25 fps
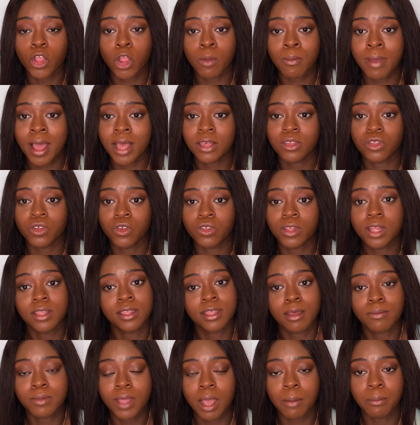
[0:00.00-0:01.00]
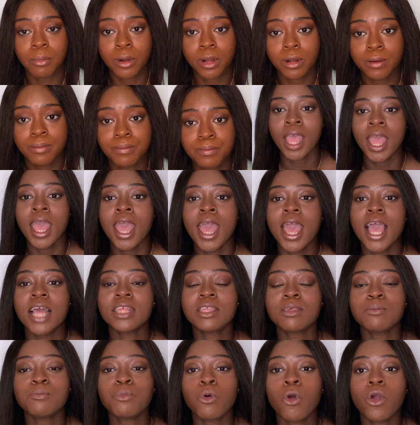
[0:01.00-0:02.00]
your master's in September. It's
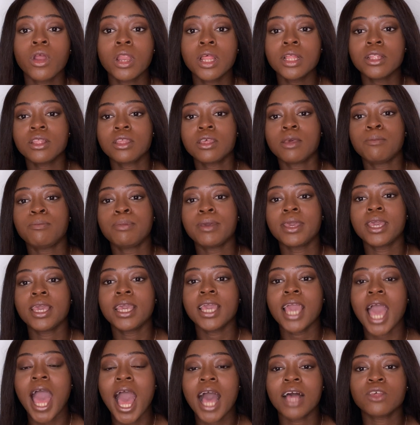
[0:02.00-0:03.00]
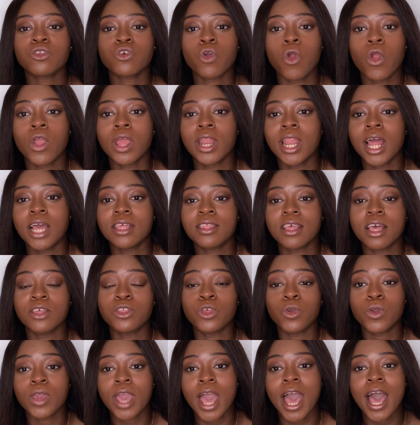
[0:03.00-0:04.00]
important to be as organized as
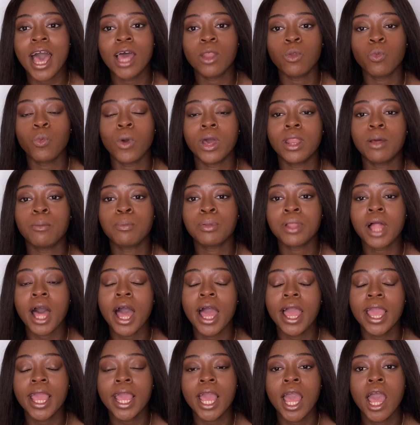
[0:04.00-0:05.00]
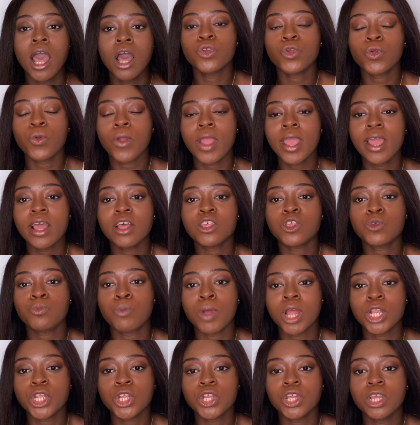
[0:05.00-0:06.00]
you can when applying. Create a
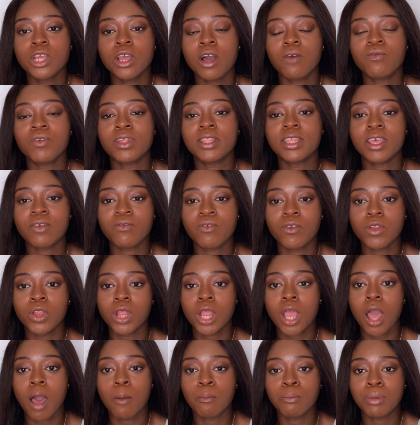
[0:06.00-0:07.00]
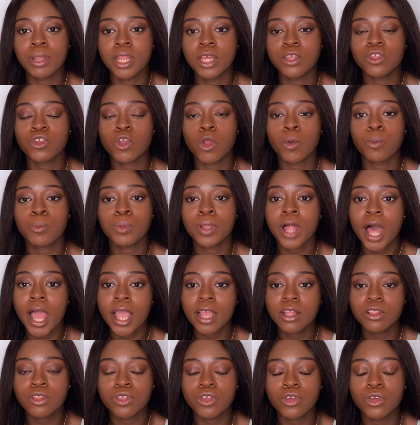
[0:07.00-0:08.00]
spreadsheet of the different companies you're
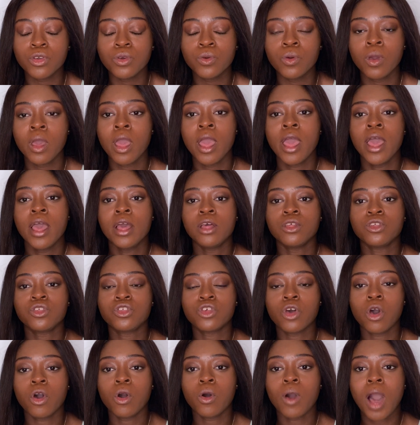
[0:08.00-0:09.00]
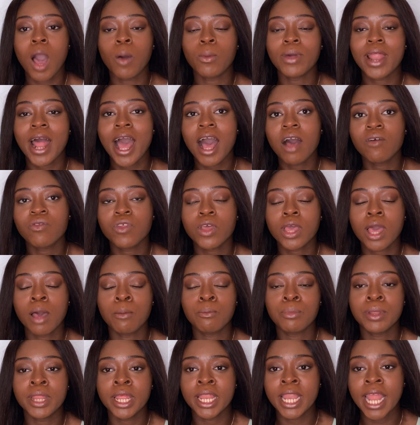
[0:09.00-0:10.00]
applying to. So I would have the
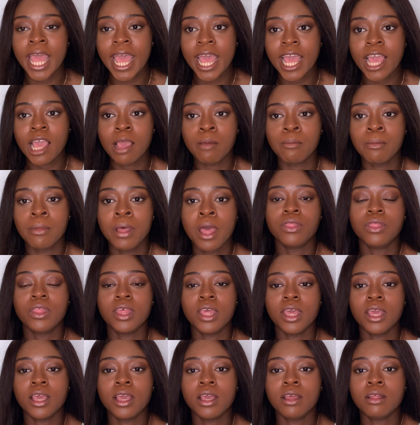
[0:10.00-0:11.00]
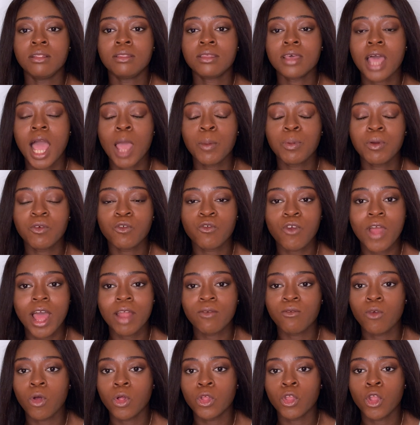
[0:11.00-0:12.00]
company name, the type of
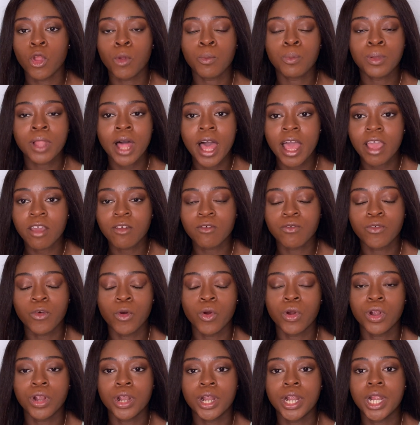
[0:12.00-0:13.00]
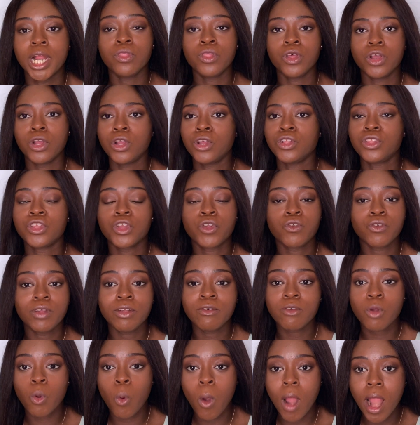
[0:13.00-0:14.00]
grad role you're applying for, their degree
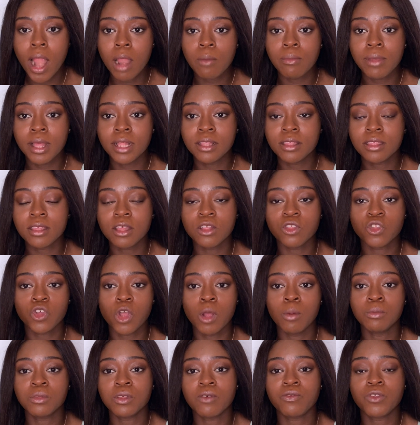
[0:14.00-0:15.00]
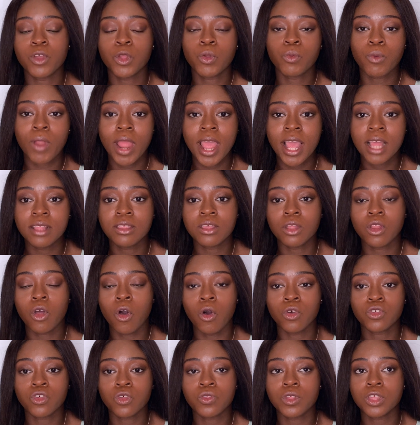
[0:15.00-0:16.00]
requirements in terms of the grades and
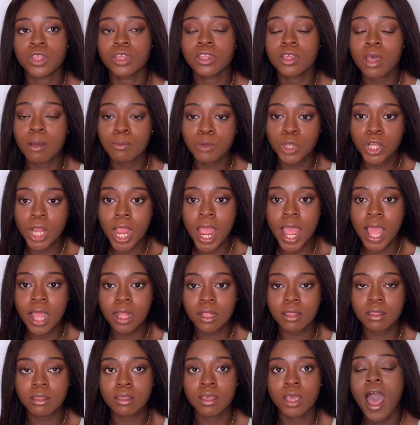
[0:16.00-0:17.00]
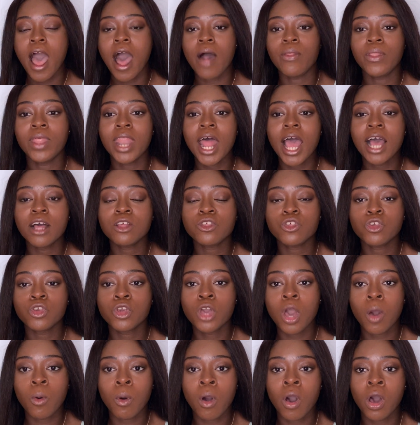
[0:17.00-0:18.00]
also the subject. And then as you
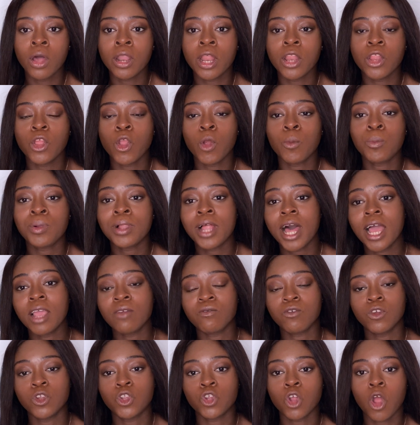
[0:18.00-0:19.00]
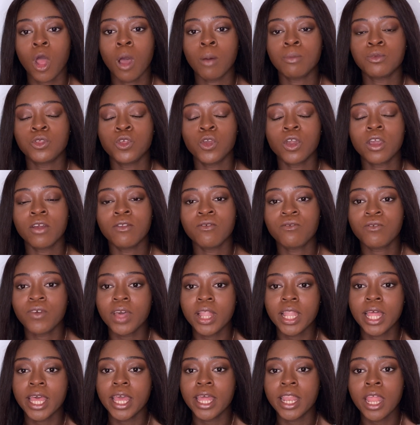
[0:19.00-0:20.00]
go on and you're applying for jobs, you can fill
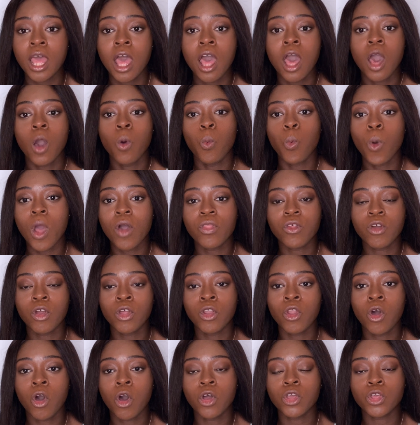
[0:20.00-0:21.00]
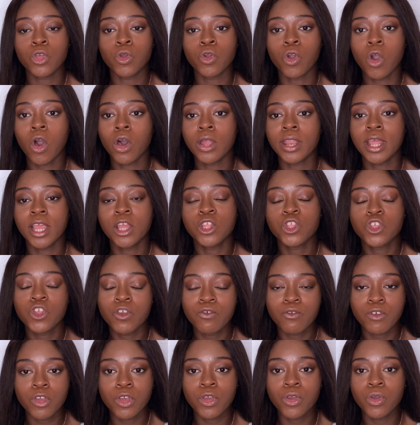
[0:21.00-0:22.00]
in whether or not you got an
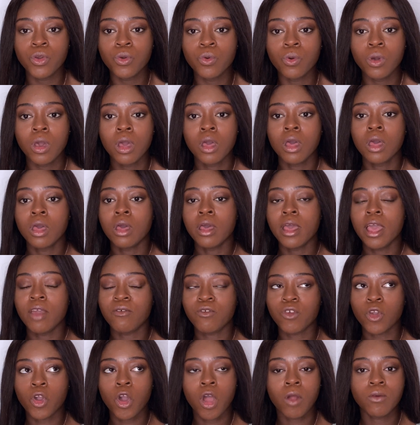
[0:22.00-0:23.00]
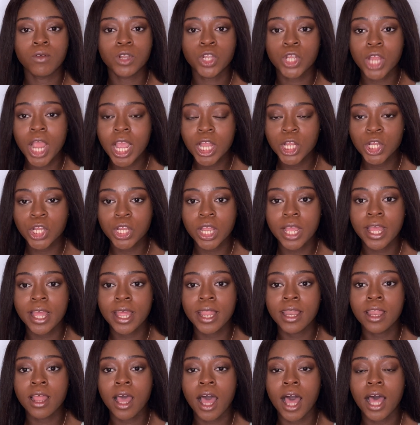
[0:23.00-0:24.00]
interview, if you got rejection,
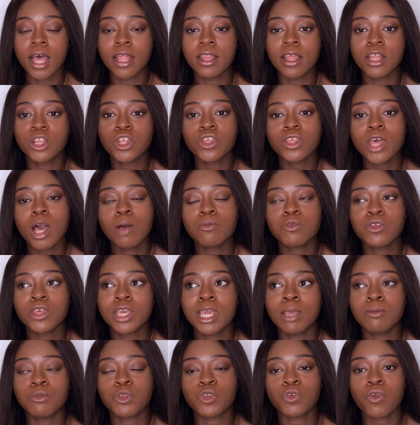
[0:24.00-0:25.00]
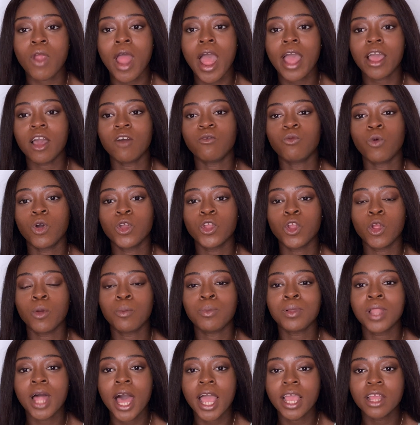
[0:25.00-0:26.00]
and it just helps you keep track of what you're
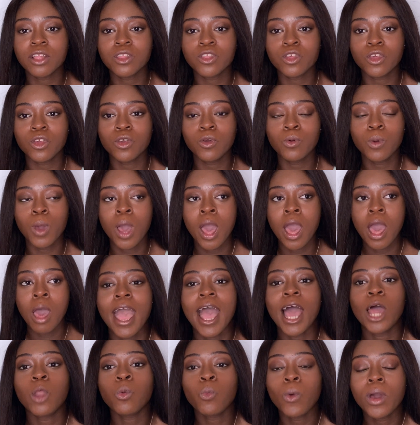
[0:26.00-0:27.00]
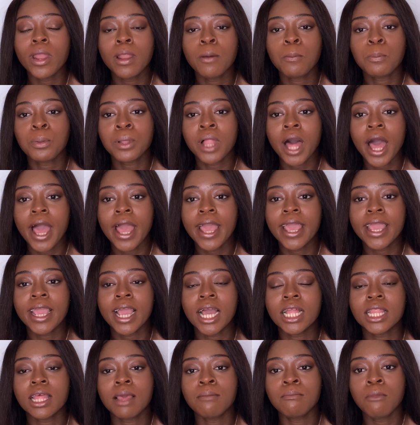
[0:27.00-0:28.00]
applying to. And when applying, I
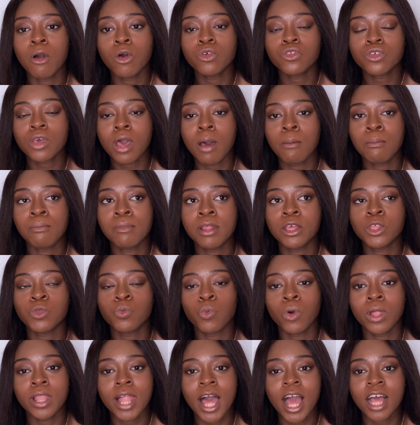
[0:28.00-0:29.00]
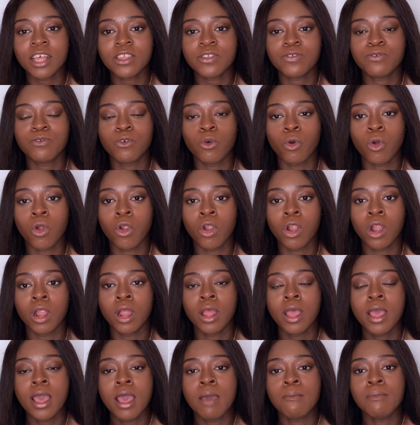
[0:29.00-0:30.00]
think most companies will ask for
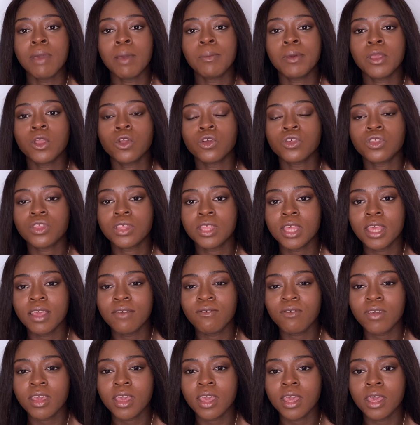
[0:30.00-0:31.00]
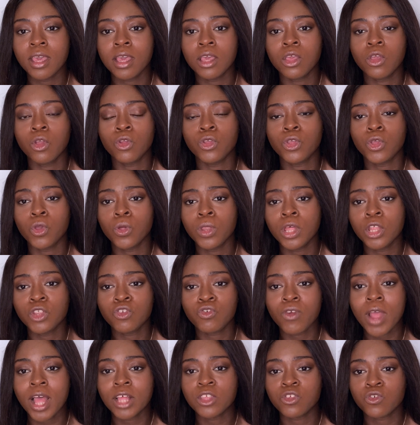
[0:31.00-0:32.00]
maybe your CV, your uni
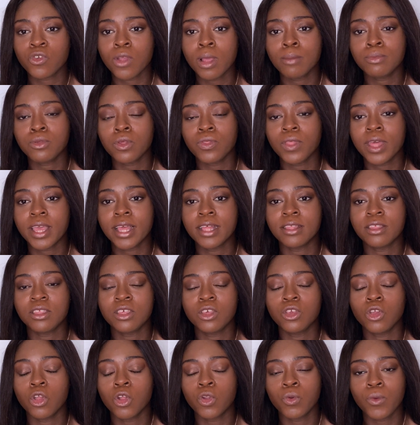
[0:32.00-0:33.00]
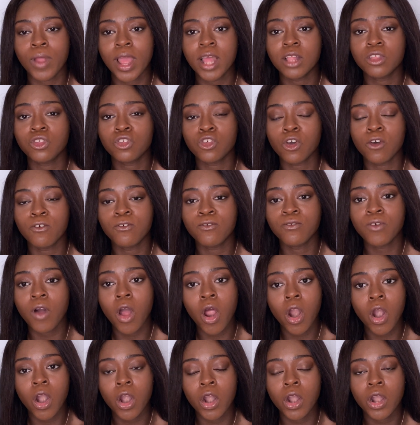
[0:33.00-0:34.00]
transcript, so they can see your grades so
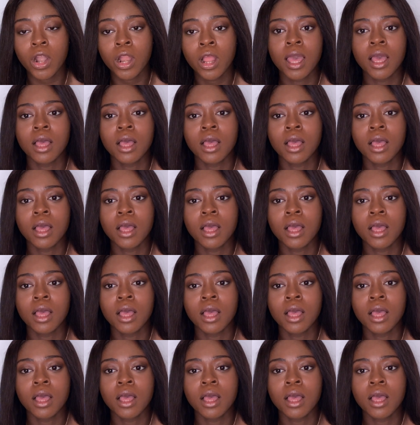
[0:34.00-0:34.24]
far.